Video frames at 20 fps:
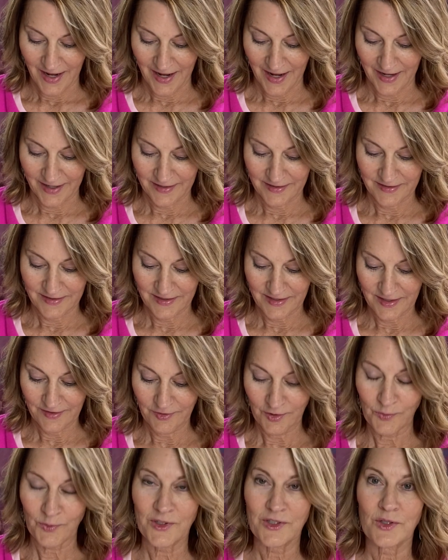And it
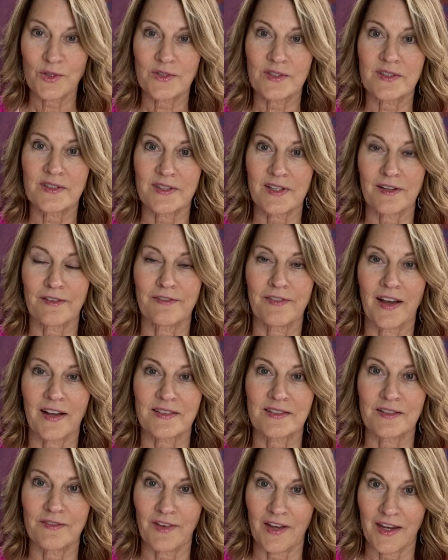even reduces the
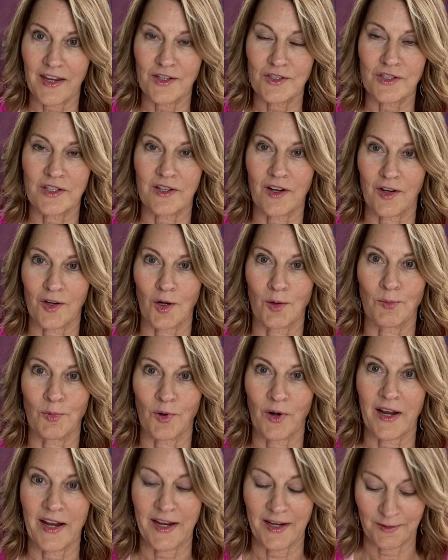effects of aging on our
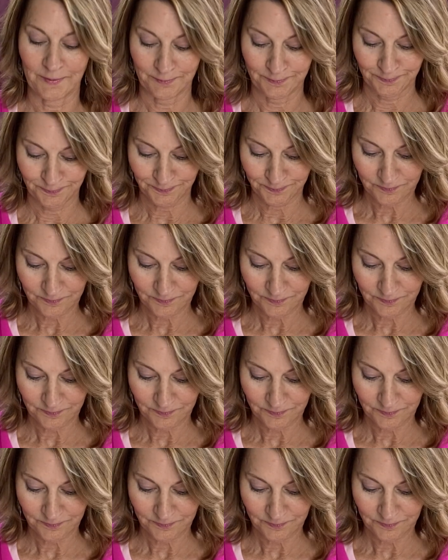brain.